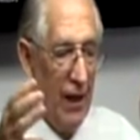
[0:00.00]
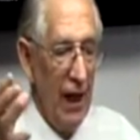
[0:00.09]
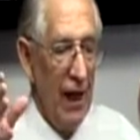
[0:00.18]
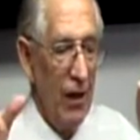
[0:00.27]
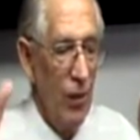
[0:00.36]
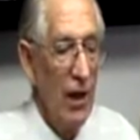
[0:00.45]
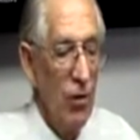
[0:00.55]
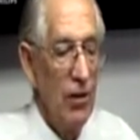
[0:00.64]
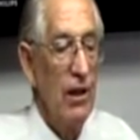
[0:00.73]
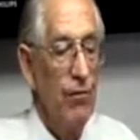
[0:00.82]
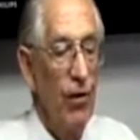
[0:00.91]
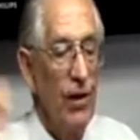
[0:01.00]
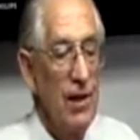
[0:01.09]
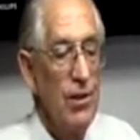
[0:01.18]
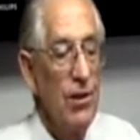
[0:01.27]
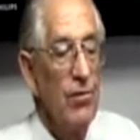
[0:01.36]
and we're looking for
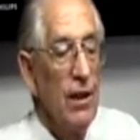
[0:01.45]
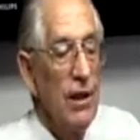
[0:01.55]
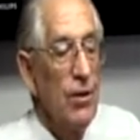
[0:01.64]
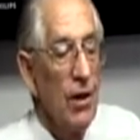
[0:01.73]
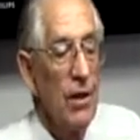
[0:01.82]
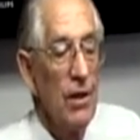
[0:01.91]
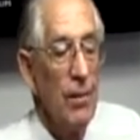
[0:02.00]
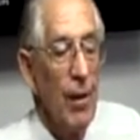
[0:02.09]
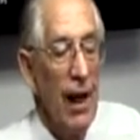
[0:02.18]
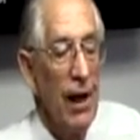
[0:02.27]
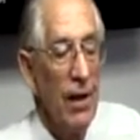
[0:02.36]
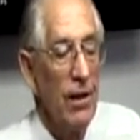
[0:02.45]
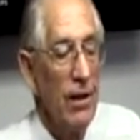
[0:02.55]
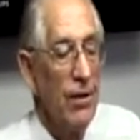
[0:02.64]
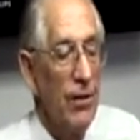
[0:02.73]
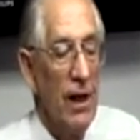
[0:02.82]
his to return to planet
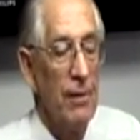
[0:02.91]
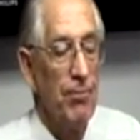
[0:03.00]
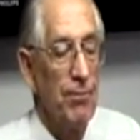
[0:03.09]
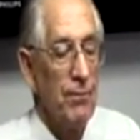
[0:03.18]
Earth, right?